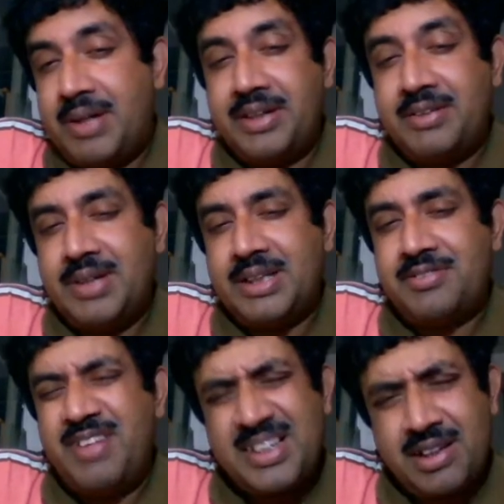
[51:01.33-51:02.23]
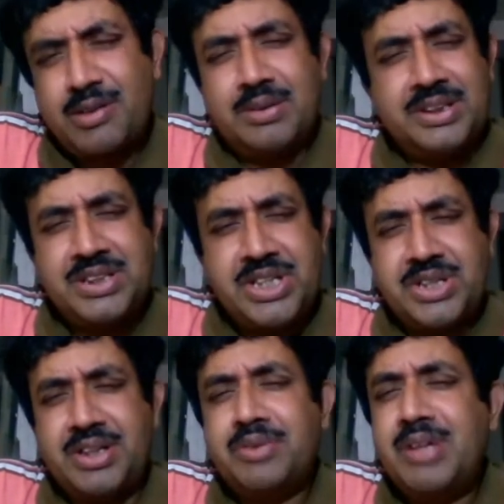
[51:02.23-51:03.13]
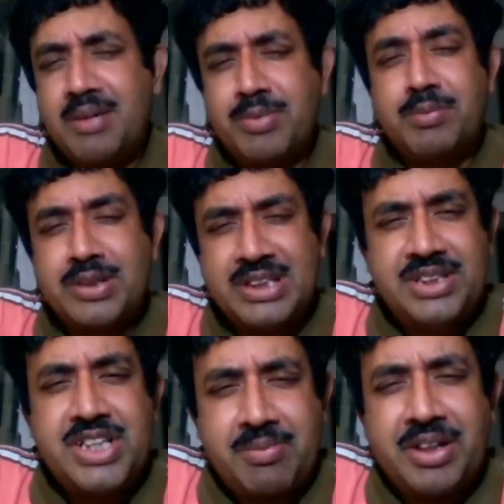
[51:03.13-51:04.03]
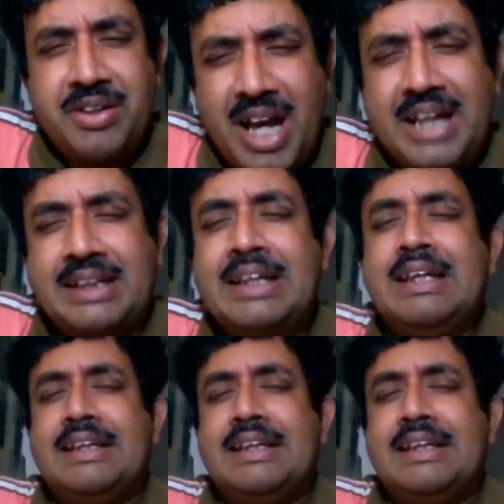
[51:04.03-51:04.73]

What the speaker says: part. But fractal condensation that we have proposed in chapter 9.